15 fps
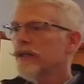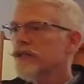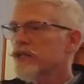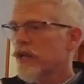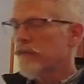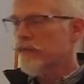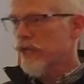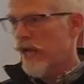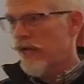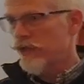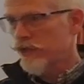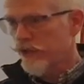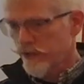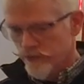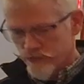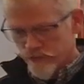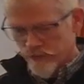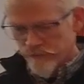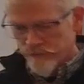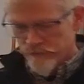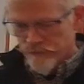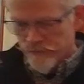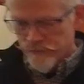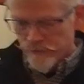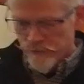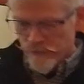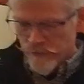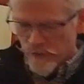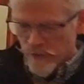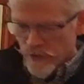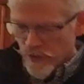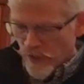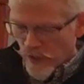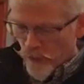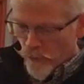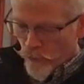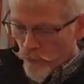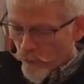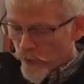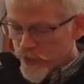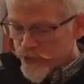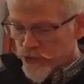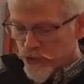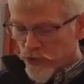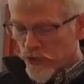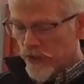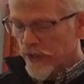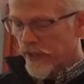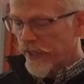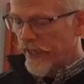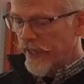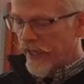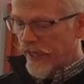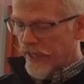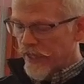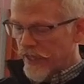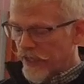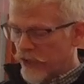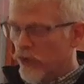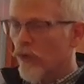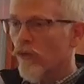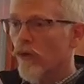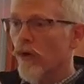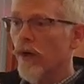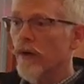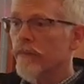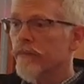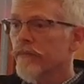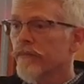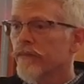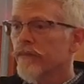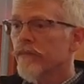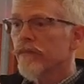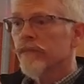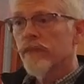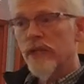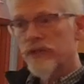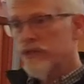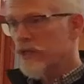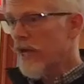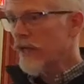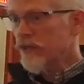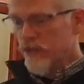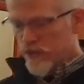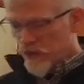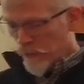temptations. We certainly can't ignore that sex is